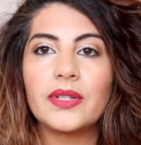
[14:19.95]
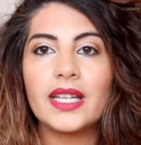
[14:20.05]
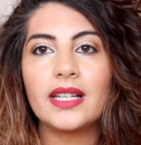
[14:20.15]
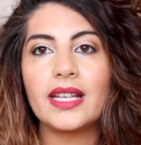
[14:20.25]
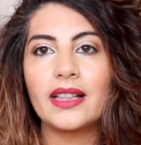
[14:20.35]
So we
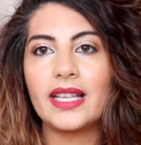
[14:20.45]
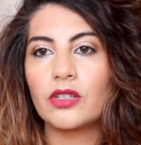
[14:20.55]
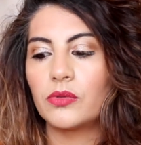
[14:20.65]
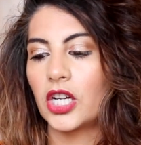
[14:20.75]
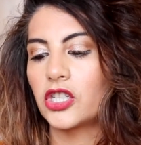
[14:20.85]
didn't get
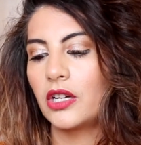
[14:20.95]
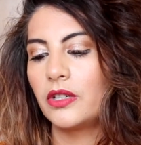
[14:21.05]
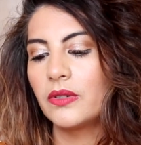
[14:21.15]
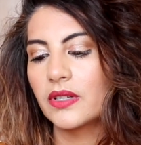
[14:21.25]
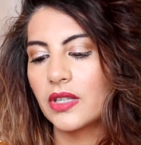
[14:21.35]
these from Cheshire
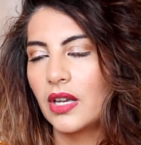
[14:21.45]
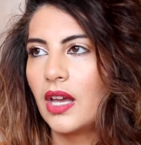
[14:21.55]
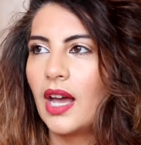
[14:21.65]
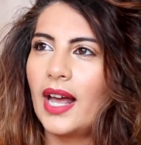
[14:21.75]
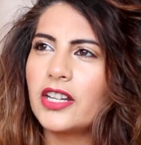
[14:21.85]
Oaks.
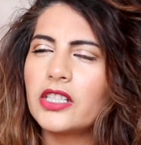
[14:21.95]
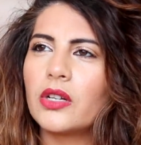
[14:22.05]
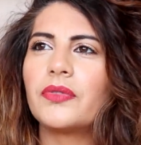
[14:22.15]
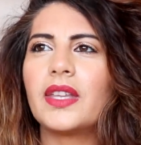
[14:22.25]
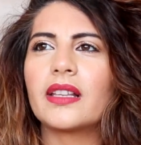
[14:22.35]
I actually
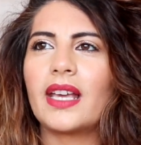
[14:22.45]
don't think